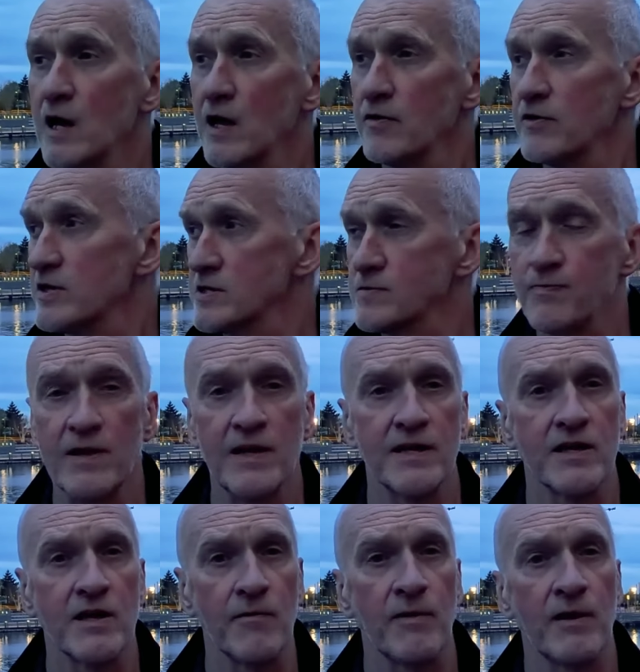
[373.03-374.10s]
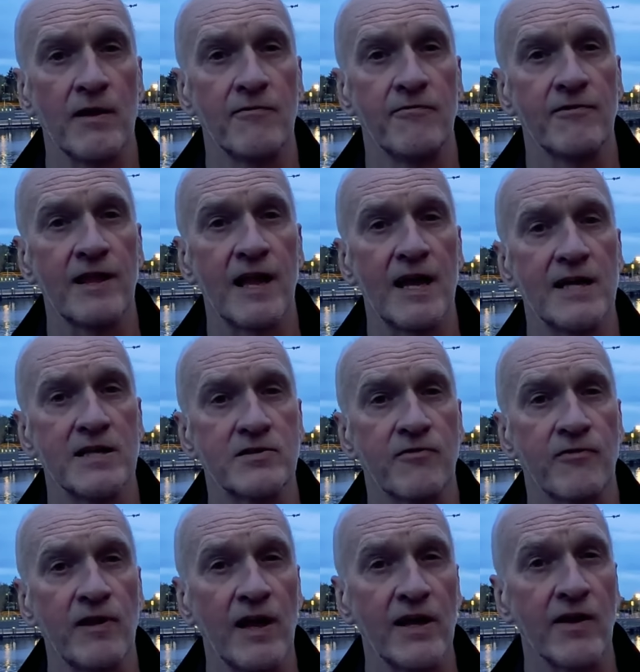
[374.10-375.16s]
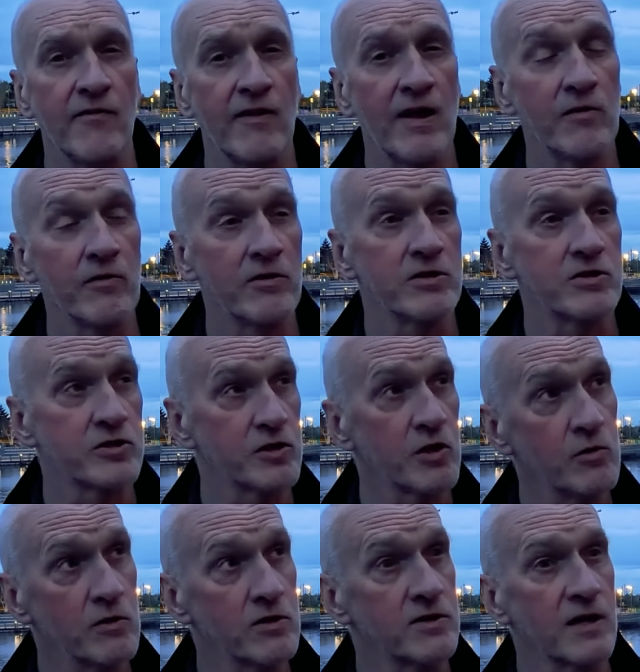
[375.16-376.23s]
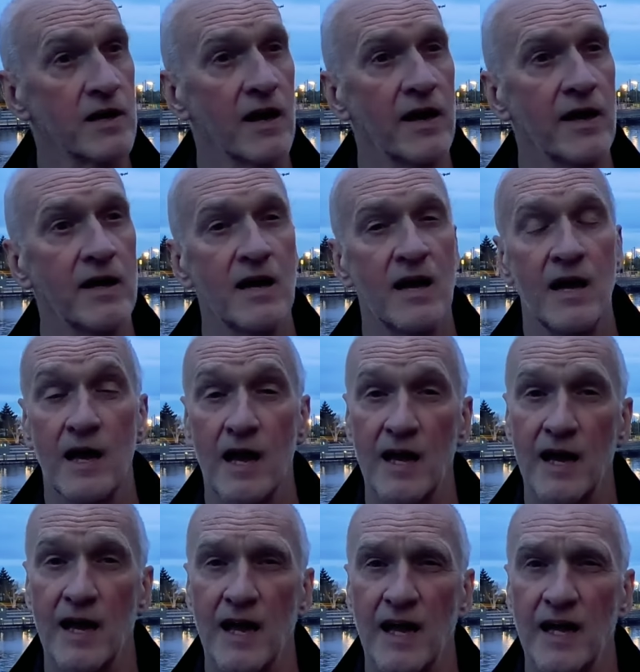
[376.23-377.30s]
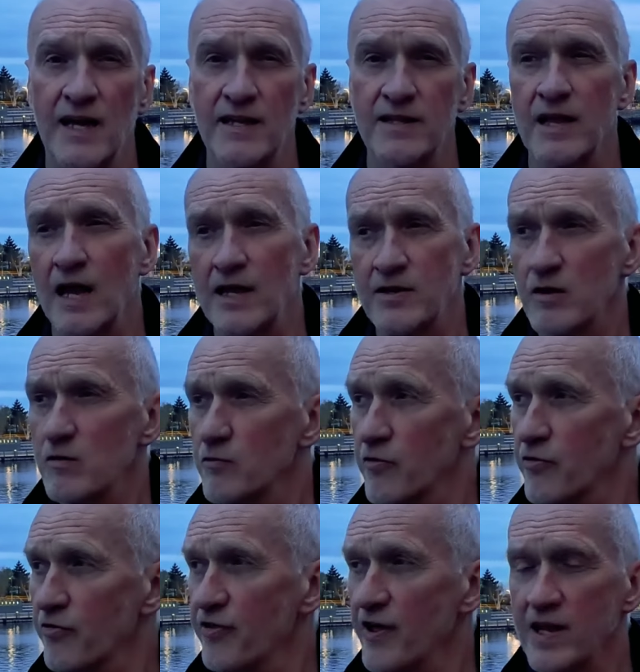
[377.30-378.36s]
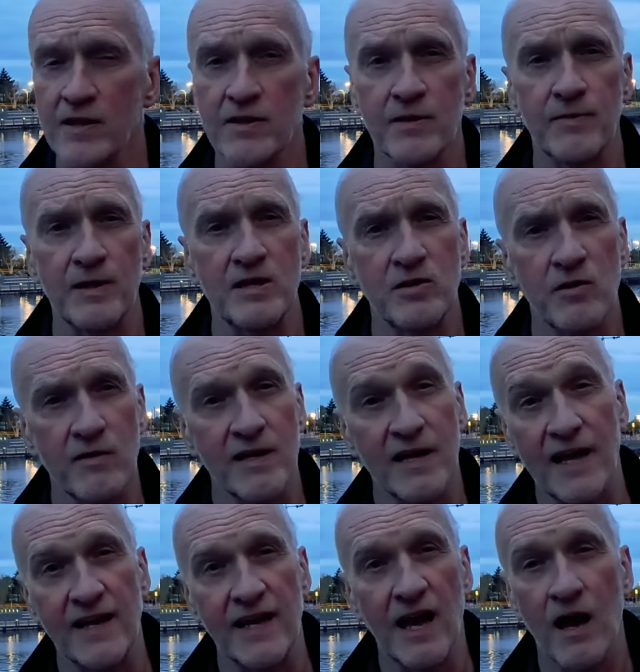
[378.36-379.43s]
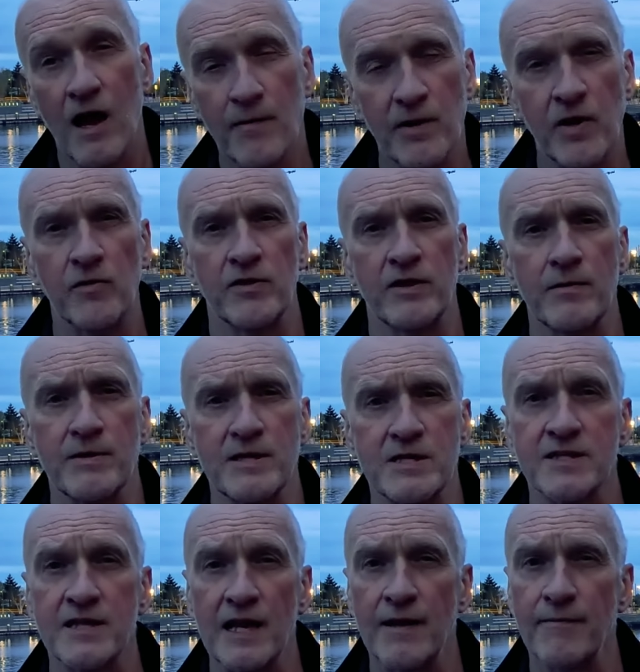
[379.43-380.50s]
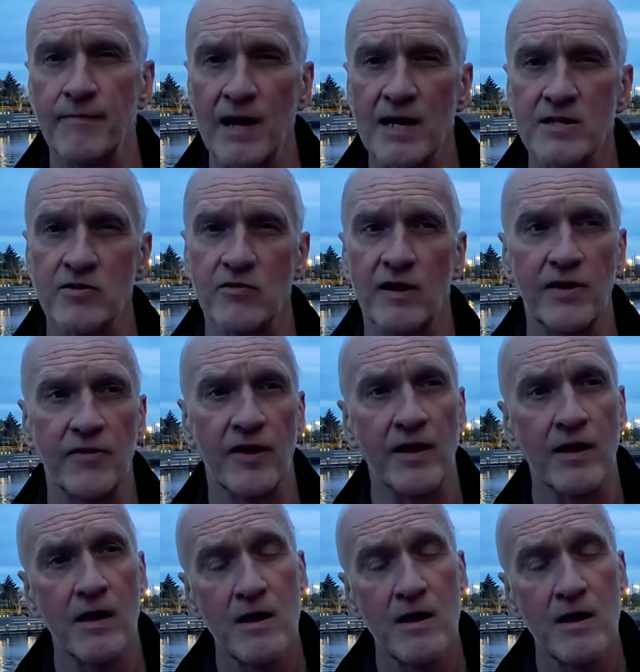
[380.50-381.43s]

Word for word: There's been a couple of lads flying around on a scooter tonight and I don't think they've been doing any harm. I don't think they've been stealing bags or anything.